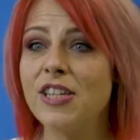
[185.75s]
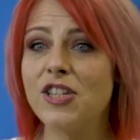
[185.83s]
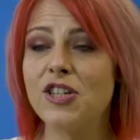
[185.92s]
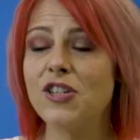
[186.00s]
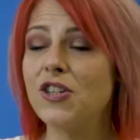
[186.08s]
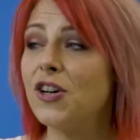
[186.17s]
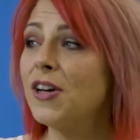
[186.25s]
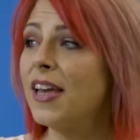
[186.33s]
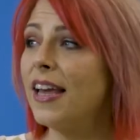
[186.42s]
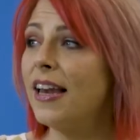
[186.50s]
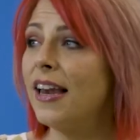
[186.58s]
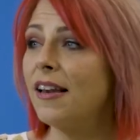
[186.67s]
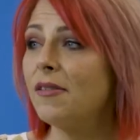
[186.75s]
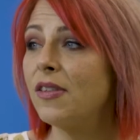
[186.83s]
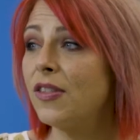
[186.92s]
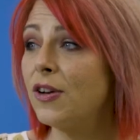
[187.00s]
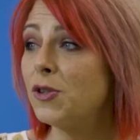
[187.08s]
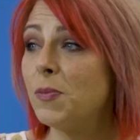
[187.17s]
It just took, and
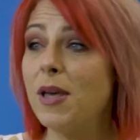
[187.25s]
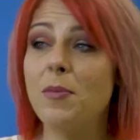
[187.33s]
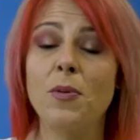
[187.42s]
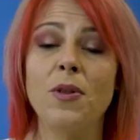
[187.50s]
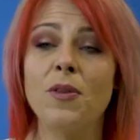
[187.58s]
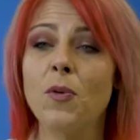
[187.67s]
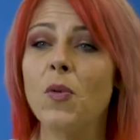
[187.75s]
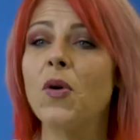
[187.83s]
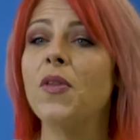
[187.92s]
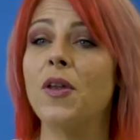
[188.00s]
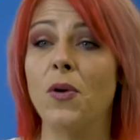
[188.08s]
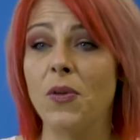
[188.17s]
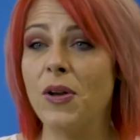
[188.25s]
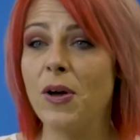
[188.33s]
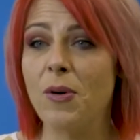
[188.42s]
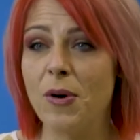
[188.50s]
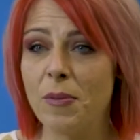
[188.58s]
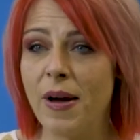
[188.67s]
there's people in the world that only
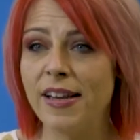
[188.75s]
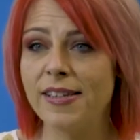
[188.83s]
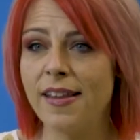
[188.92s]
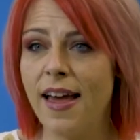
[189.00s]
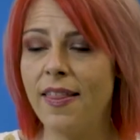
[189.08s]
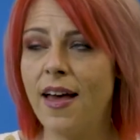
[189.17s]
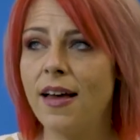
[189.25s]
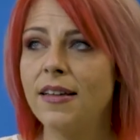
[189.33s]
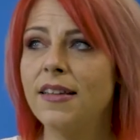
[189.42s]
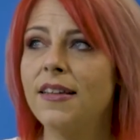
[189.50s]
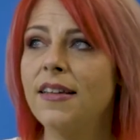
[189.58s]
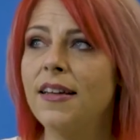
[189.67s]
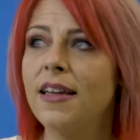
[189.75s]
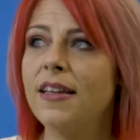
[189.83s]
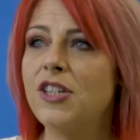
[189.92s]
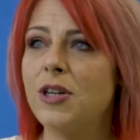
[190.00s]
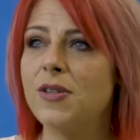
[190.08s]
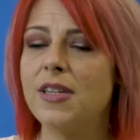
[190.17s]
know her by Delilah.
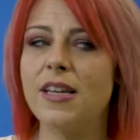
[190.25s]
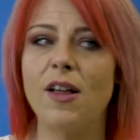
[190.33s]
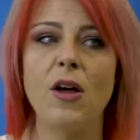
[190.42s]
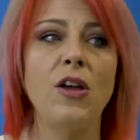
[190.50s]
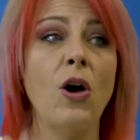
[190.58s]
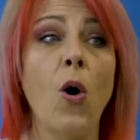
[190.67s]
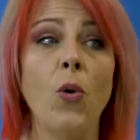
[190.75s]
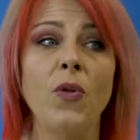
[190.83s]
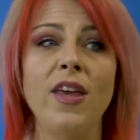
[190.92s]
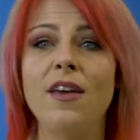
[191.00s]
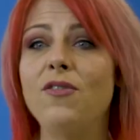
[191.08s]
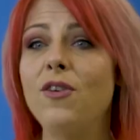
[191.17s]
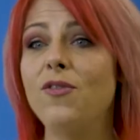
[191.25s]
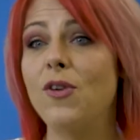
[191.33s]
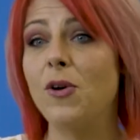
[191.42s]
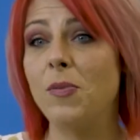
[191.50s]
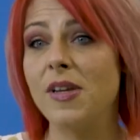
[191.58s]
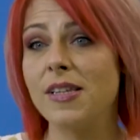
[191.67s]
She used to tell, only if you've
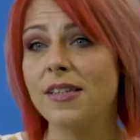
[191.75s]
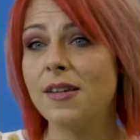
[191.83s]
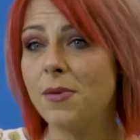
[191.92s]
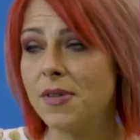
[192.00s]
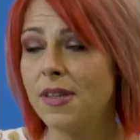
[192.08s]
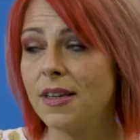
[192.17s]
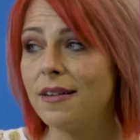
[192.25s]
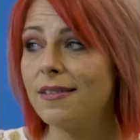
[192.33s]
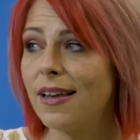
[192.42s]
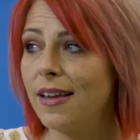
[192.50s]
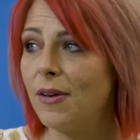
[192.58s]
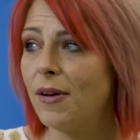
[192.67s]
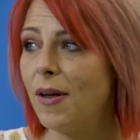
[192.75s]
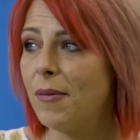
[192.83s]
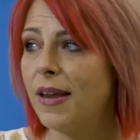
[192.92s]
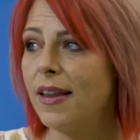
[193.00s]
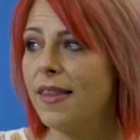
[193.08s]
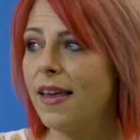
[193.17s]
known me since I was little can you call me
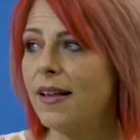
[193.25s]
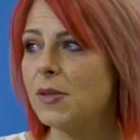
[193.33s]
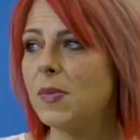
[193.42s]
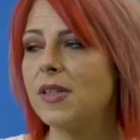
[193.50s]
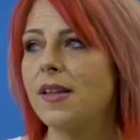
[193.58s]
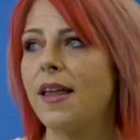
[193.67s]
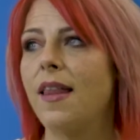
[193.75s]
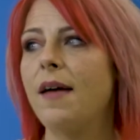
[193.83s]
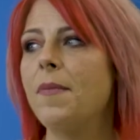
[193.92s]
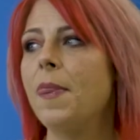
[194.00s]
anything else but Delilah.